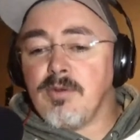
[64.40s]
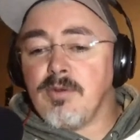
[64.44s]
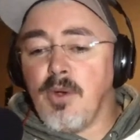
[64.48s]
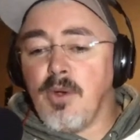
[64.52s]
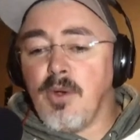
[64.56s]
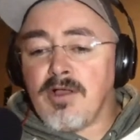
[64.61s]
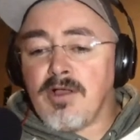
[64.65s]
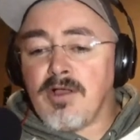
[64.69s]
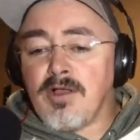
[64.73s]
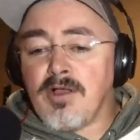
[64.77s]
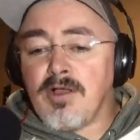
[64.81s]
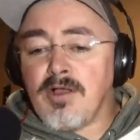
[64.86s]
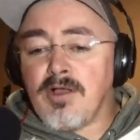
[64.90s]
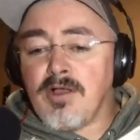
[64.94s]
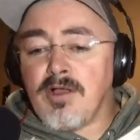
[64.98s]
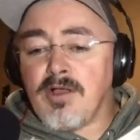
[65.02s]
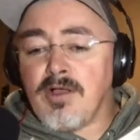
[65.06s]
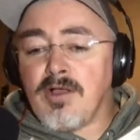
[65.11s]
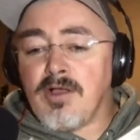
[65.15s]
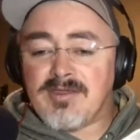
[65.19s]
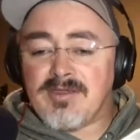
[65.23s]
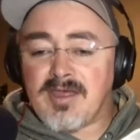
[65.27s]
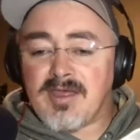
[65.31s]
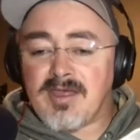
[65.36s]
welcome
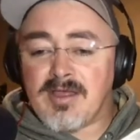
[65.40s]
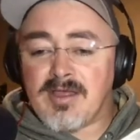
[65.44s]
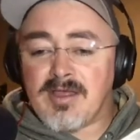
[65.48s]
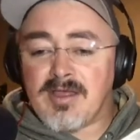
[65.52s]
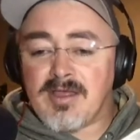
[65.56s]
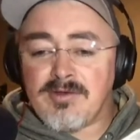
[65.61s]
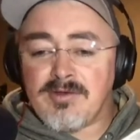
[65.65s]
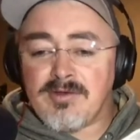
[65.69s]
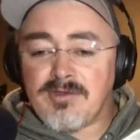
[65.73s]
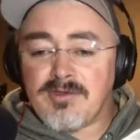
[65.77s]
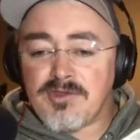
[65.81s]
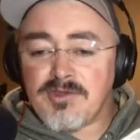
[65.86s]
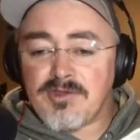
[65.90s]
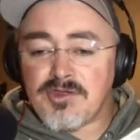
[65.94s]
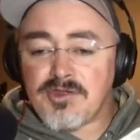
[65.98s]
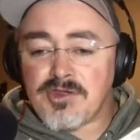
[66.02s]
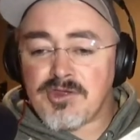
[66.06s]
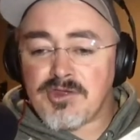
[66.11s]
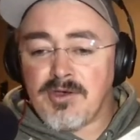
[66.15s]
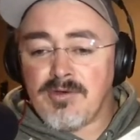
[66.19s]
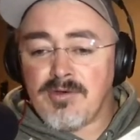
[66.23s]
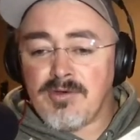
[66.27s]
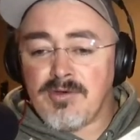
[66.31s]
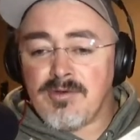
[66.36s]
Jamin Taylor to the
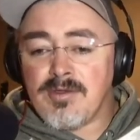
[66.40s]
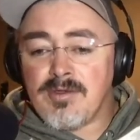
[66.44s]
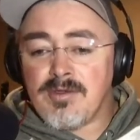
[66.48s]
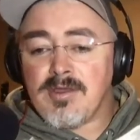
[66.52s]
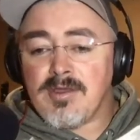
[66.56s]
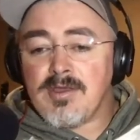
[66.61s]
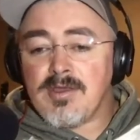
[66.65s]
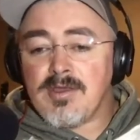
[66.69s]
show.